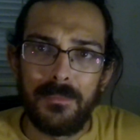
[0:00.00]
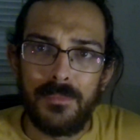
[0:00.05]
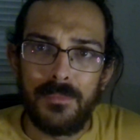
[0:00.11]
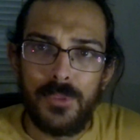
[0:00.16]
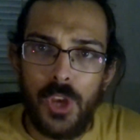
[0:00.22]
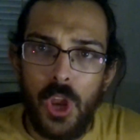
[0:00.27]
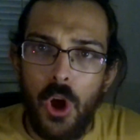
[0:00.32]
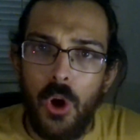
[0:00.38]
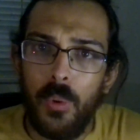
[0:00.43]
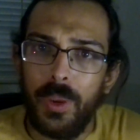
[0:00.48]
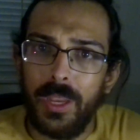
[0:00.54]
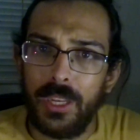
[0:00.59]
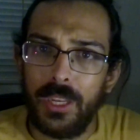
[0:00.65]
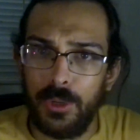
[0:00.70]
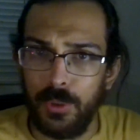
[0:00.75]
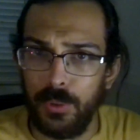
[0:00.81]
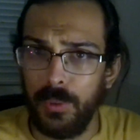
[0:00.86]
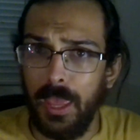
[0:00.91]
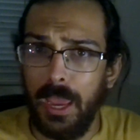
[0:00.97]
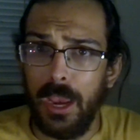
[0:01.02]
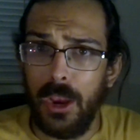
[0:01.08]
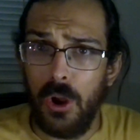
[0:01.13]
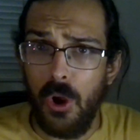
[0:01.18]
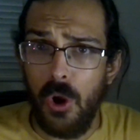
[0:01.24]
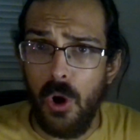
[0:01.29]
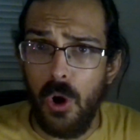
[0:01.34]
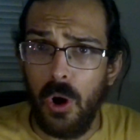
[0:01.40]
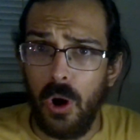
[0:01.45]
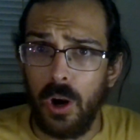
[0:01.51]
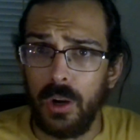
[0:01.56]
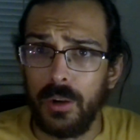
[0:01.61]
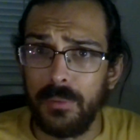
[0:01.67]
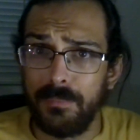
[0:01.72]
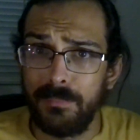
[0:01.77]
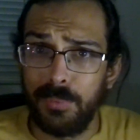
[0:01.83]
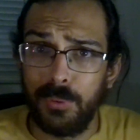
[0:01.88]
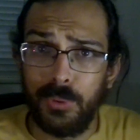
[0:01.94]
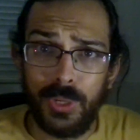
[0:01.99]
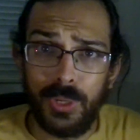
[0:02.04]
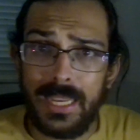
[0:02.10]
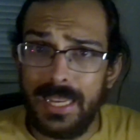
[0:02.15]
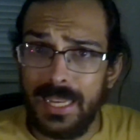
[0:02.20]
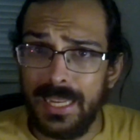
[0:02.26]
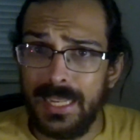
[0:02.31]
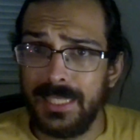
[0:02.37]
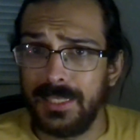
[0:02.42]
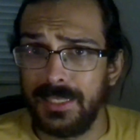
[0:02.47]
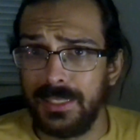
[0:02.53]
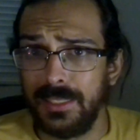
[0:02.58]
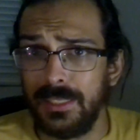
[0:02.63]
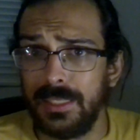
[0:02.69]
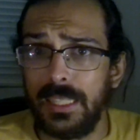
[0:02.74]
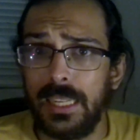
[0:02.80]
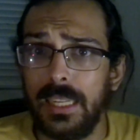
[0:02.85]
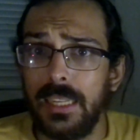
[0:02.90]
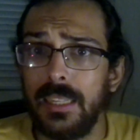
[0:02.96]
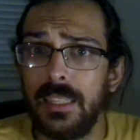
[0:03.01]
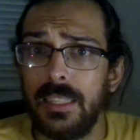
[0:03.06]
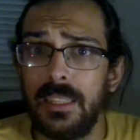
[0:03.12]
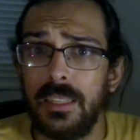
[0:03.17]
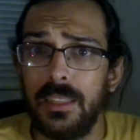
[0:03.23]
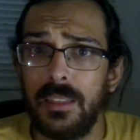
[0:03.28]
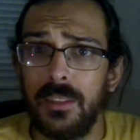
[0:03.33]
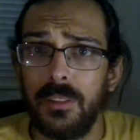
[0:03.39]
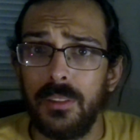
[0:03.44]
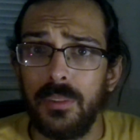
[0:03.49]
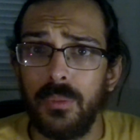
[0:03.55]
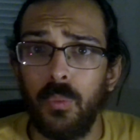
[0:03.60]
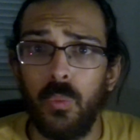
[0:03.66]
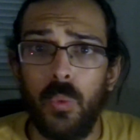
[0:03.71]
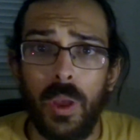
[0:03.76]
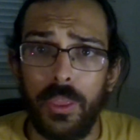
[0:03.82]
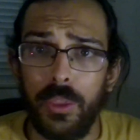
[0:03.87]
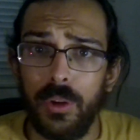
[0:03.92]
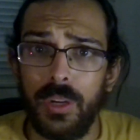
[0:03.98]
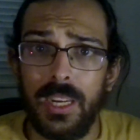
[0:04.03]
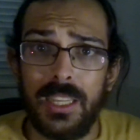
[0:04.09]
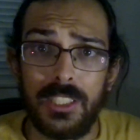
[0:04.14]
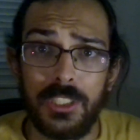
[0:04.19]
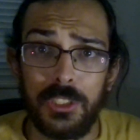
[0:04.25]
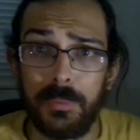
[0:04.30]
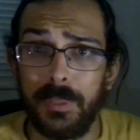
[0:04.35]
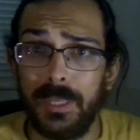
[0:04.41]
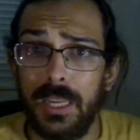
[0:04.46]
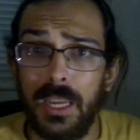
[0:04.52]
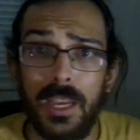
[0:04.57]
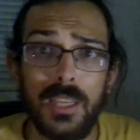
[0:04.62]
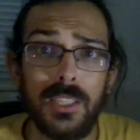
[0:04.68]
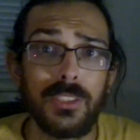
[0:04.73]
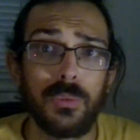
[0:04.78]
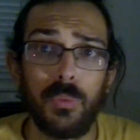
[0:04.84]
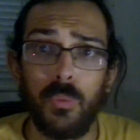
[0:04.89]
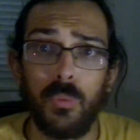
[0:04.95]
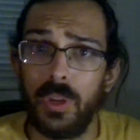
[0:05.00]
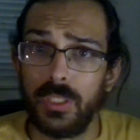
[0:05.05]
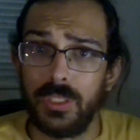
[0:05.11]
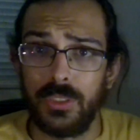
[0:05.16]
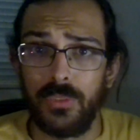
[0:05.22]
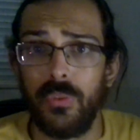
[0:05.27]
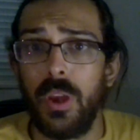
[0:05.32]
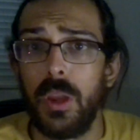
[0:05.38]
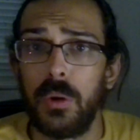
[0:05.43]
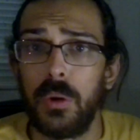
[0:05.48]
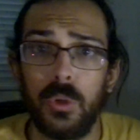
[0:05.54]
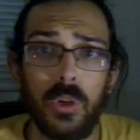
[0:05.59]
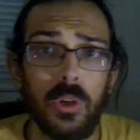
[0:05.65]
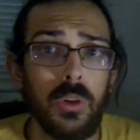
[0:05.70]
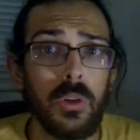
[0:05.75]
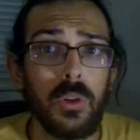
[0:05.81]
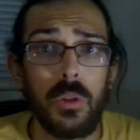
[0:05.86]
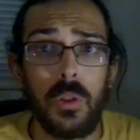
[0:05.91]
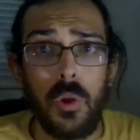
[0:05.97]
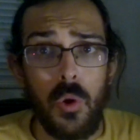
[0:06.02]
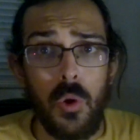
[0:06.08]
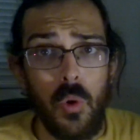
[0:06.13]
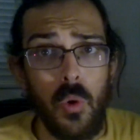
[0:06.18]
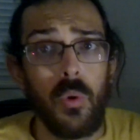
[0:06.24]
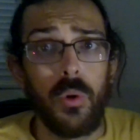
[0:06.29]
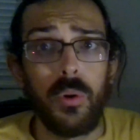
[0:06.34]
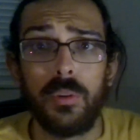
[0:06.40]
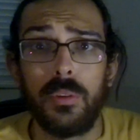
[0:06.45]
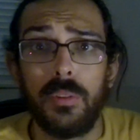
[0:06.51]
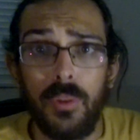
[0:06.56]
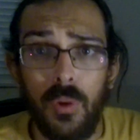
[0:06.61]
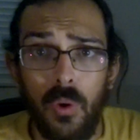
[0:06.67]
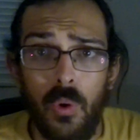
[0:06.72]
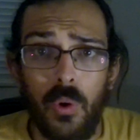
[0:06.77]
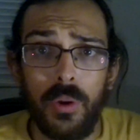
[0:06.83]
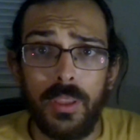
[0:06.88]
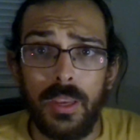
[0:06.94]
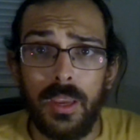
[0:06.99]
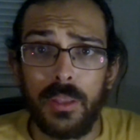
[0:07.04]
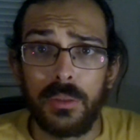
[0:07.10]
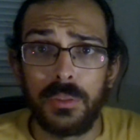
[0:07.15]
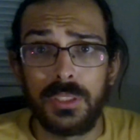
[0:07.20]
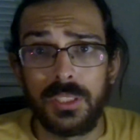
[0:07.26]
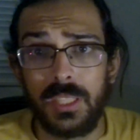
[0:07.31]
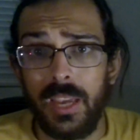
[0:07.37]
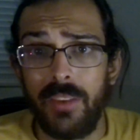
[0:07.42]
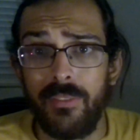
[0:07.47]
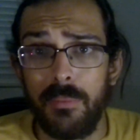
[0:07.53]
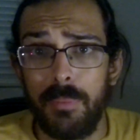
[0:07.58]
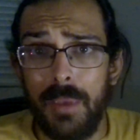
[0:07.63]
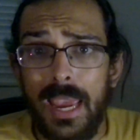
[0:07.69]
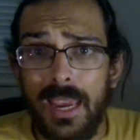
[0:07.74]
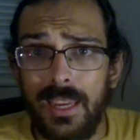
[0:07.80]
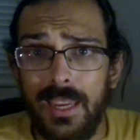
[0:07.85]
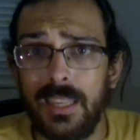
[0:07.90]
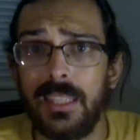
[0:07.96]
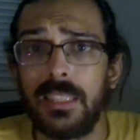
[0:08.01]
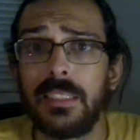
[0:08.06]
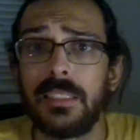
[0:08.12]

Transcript: knowing who they are pretty easily whether it is because one's the final girl or, or the other's Kevin Bacon.